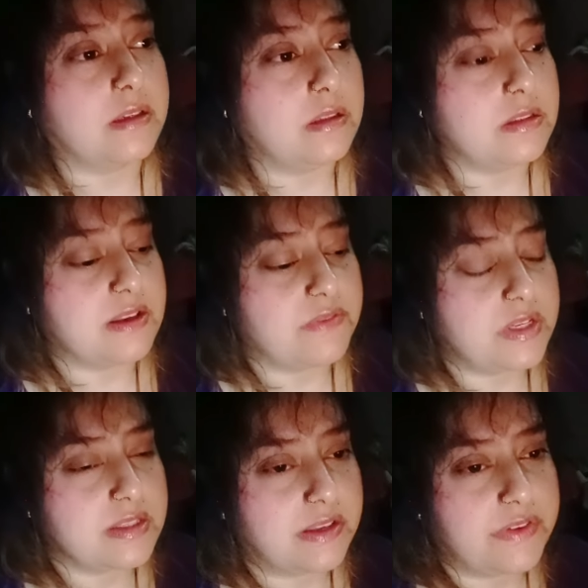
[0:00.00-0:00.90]
someone
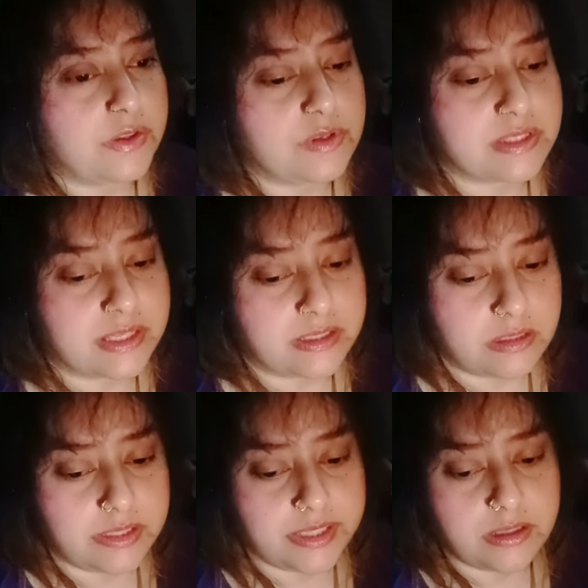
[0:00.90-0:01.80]
is giving you a signal
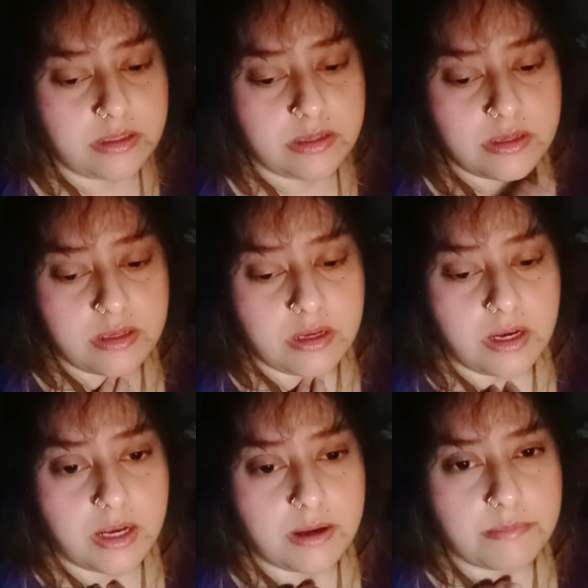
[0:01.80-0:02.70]
here.
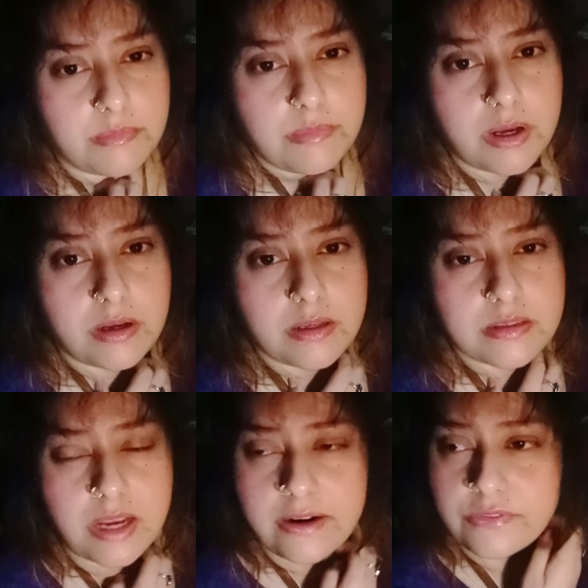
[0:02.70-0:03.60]
It's
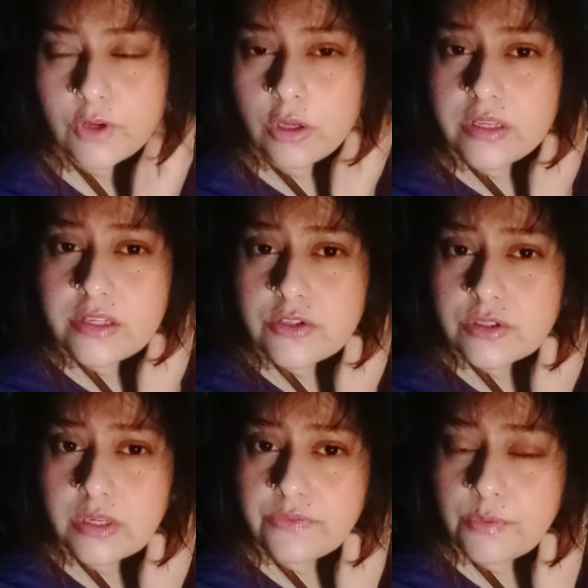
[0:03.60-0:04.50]
kind of knowledge,
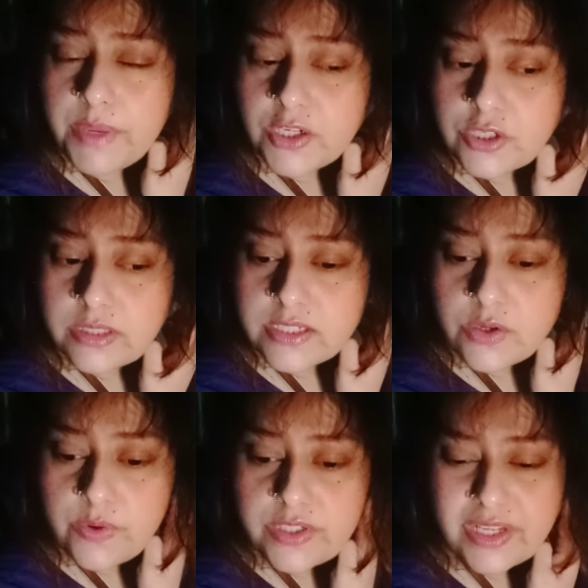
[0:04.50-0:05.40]
information that you're
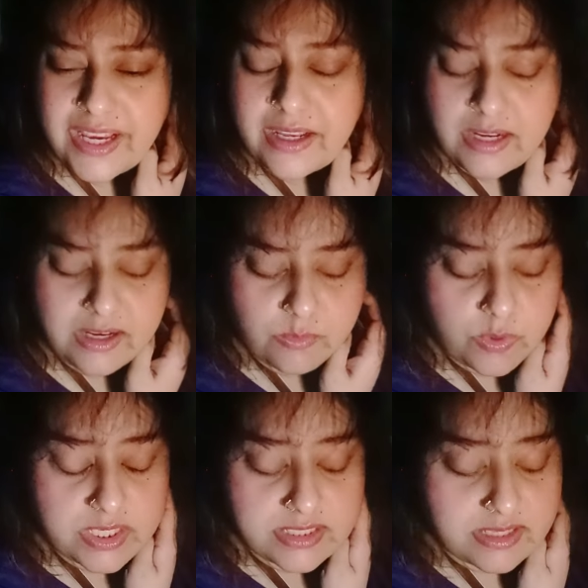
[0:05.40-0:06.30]
going to get.
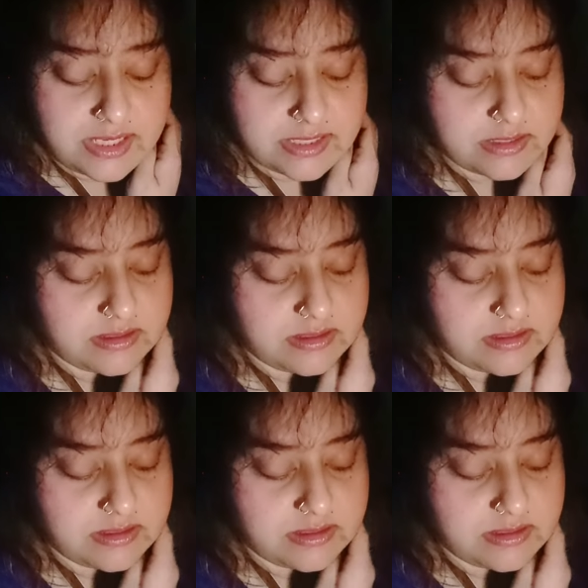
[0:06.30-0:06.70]
What is this?